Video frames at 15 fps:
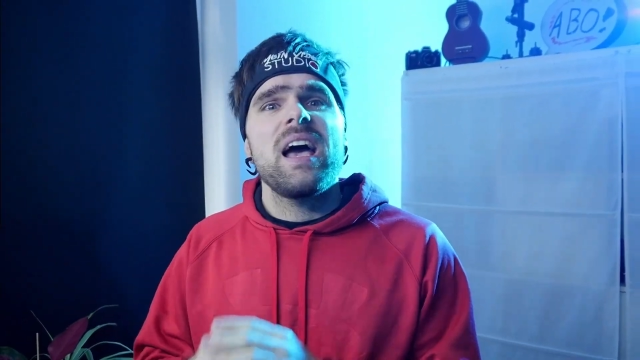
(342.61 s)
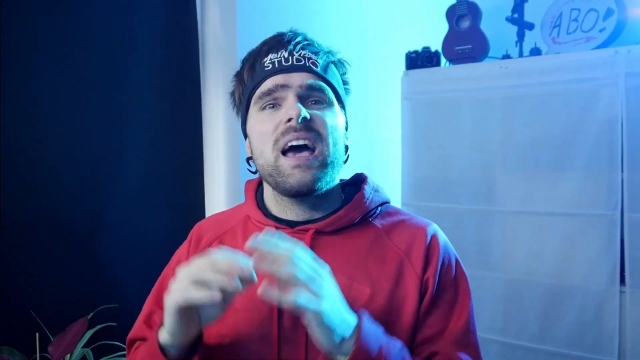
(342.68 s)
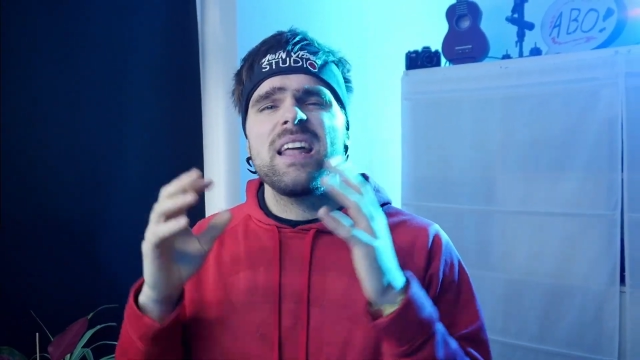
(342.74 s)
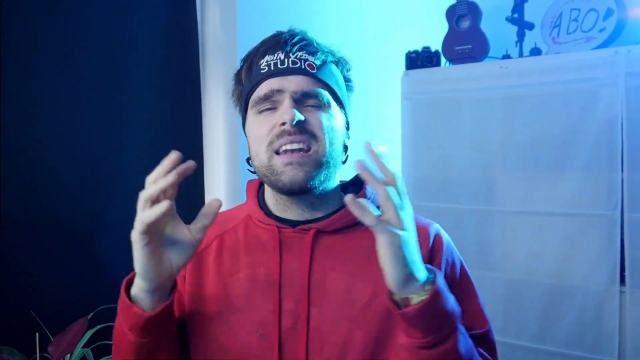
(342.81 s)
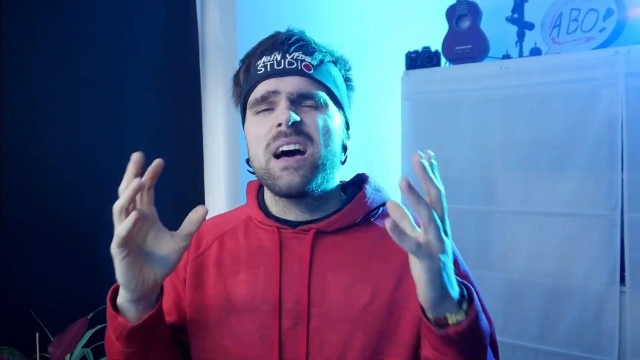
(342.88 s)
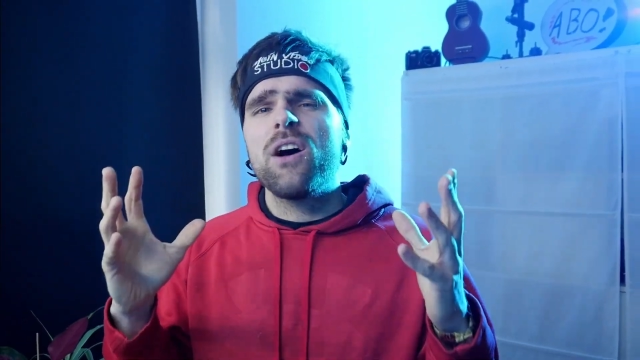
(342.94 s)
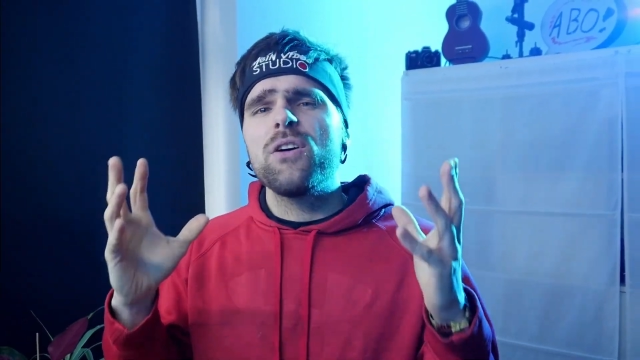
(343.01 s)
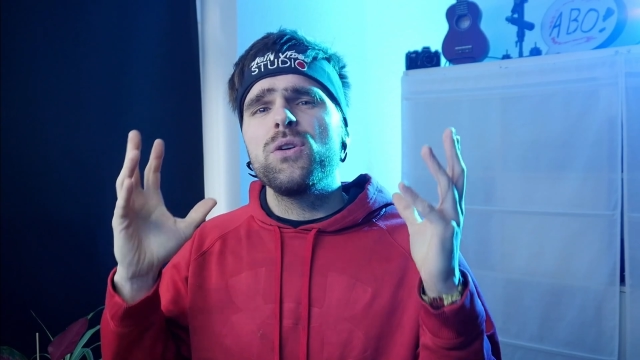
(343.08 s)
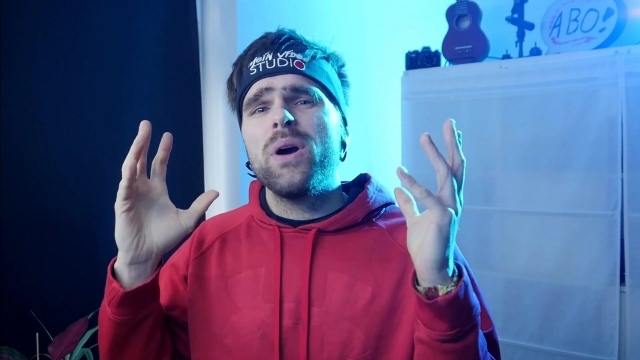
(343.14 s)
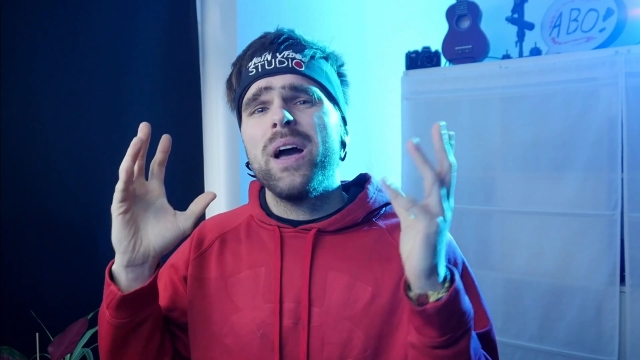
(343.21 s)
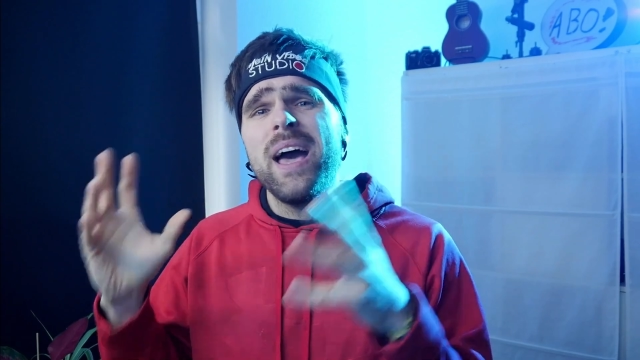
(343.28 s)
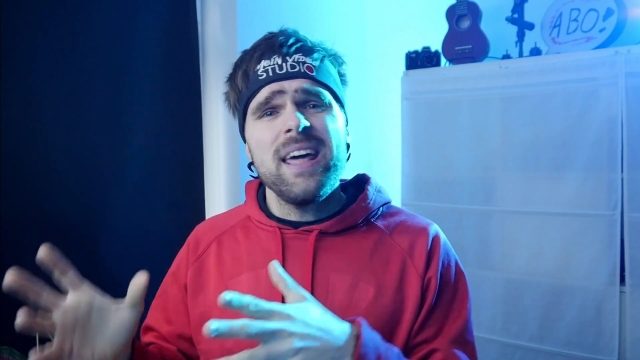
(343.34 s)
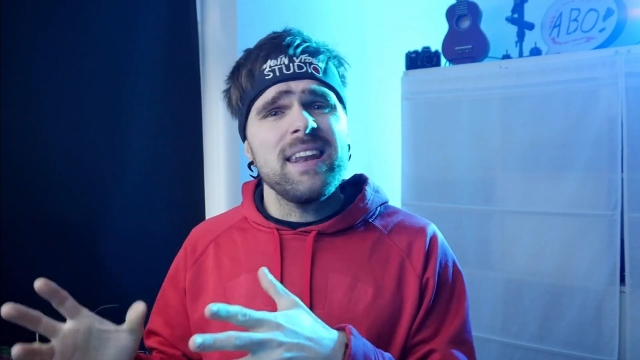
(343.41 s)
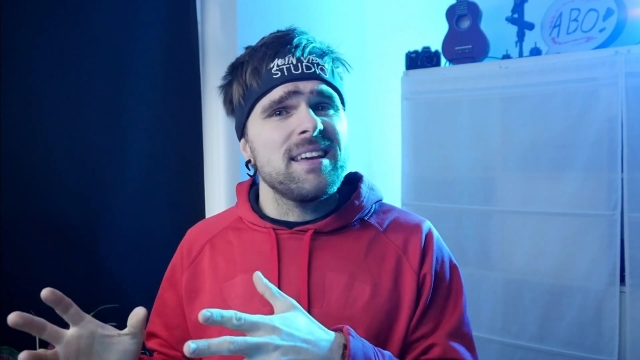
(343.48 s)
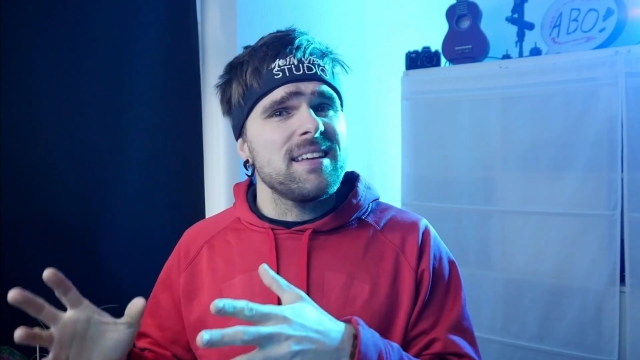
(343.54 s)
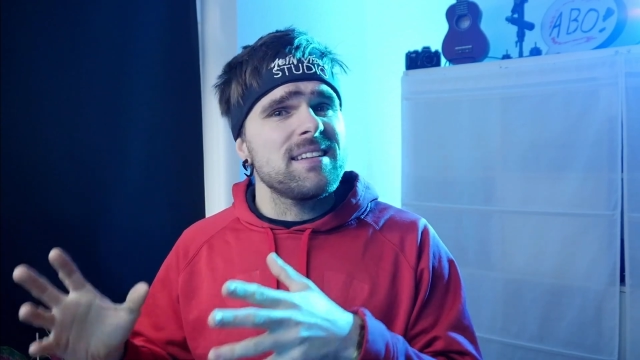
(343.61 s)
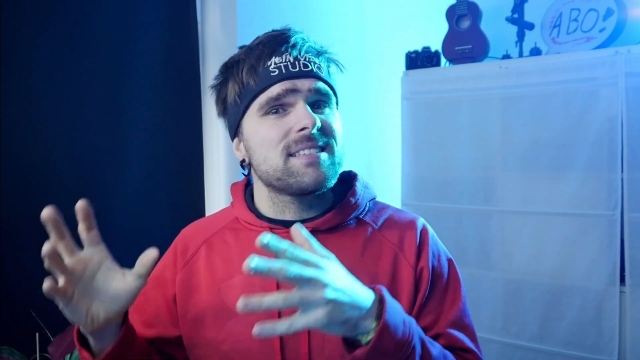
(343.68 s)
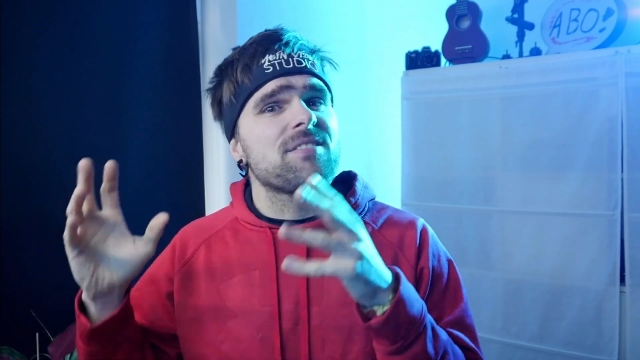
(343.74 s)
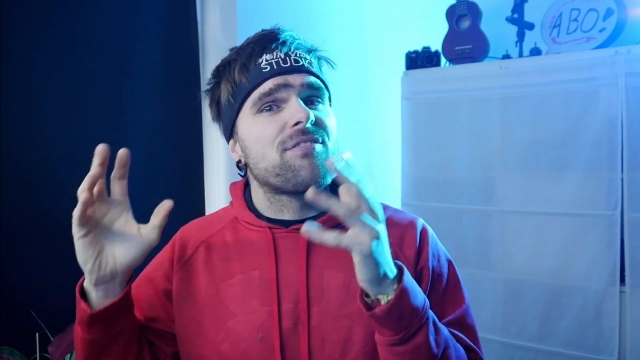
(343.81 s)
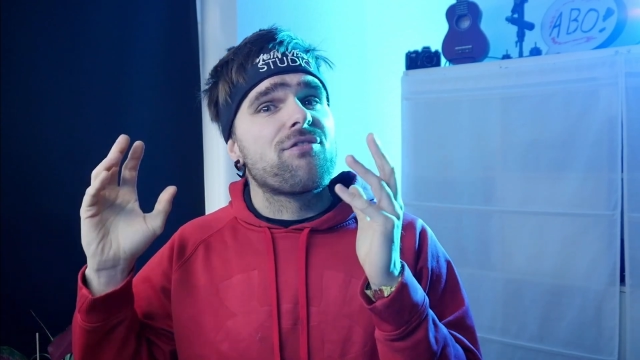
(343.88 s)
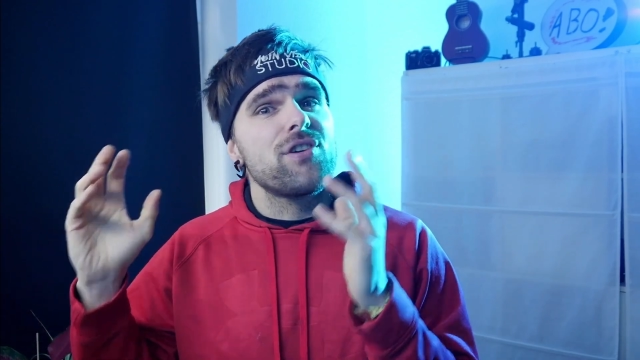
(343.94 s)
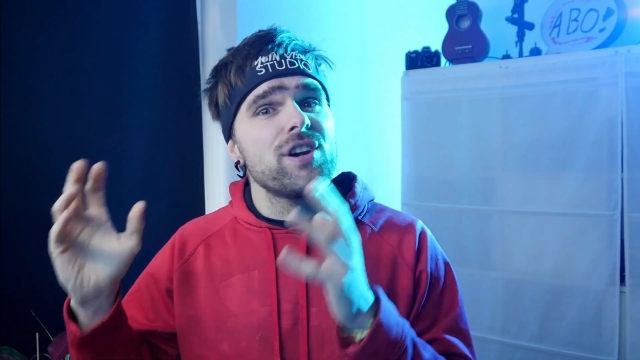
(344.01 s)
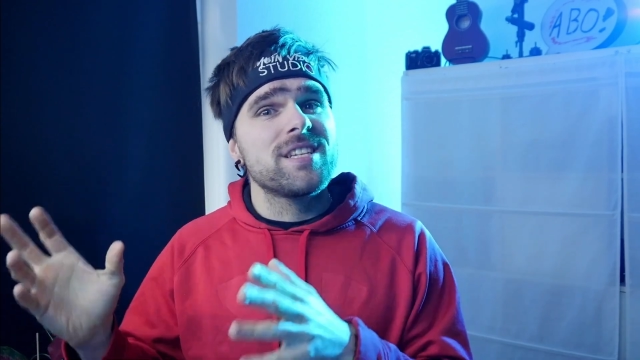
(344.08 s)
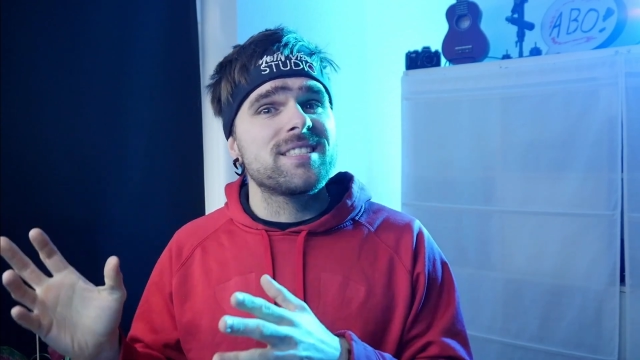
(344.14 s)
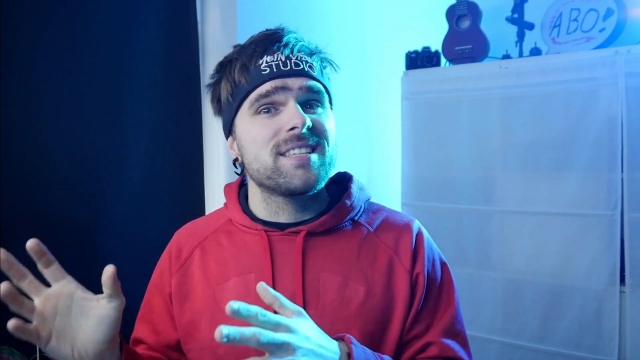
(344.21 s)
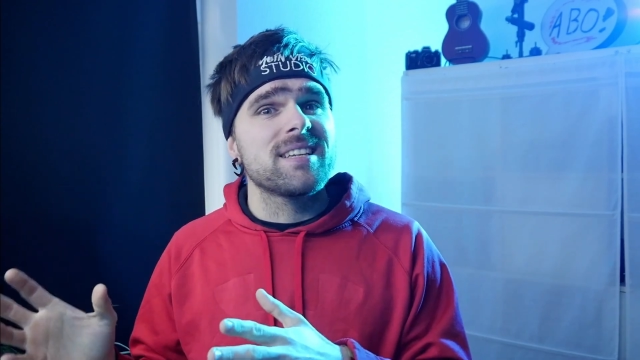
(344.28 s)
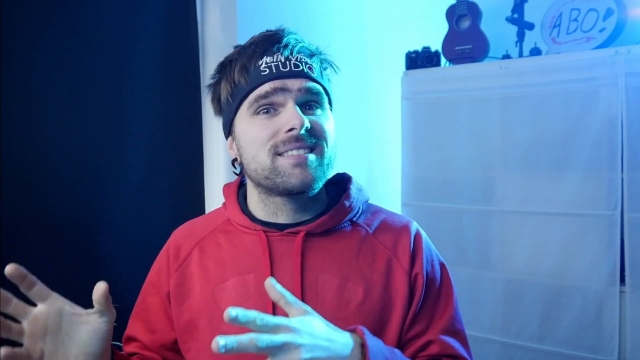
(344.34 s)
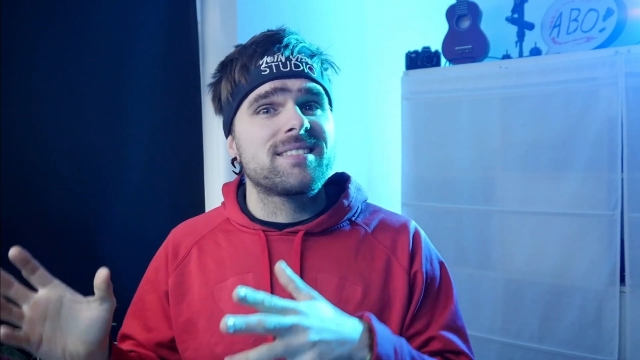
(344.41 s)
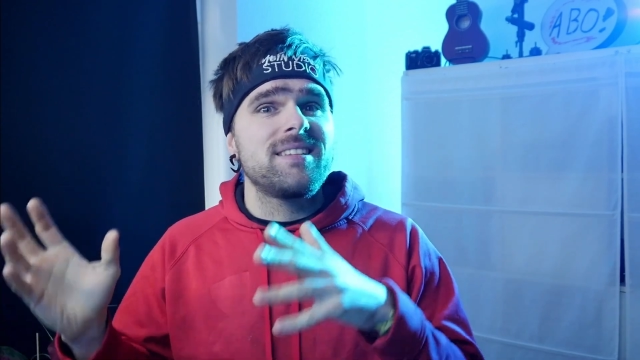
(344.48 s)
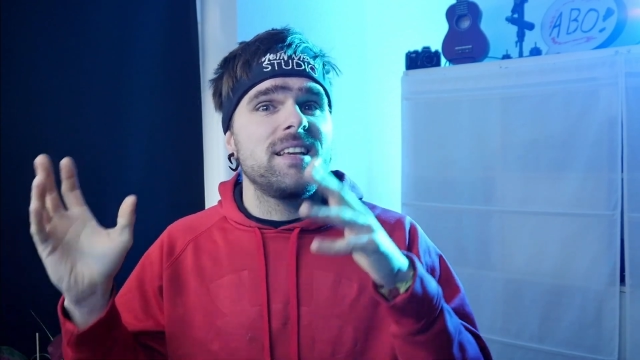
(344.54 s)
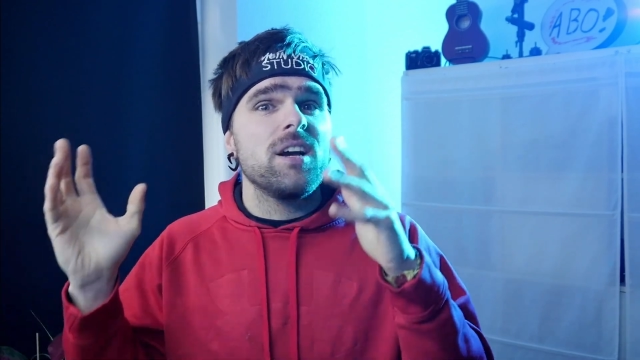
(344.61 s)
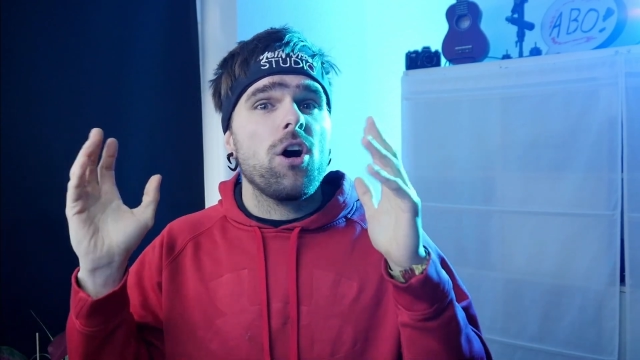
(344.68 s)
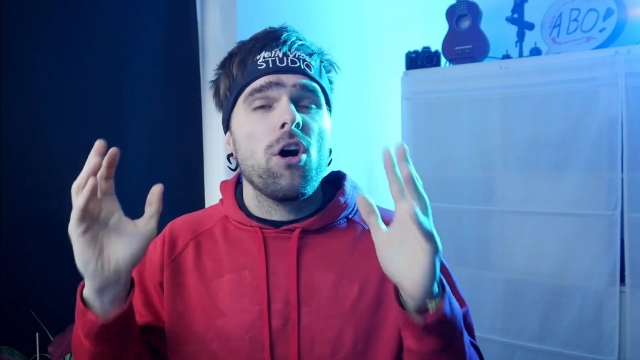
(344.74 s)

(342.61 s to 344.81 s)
And how you edit 360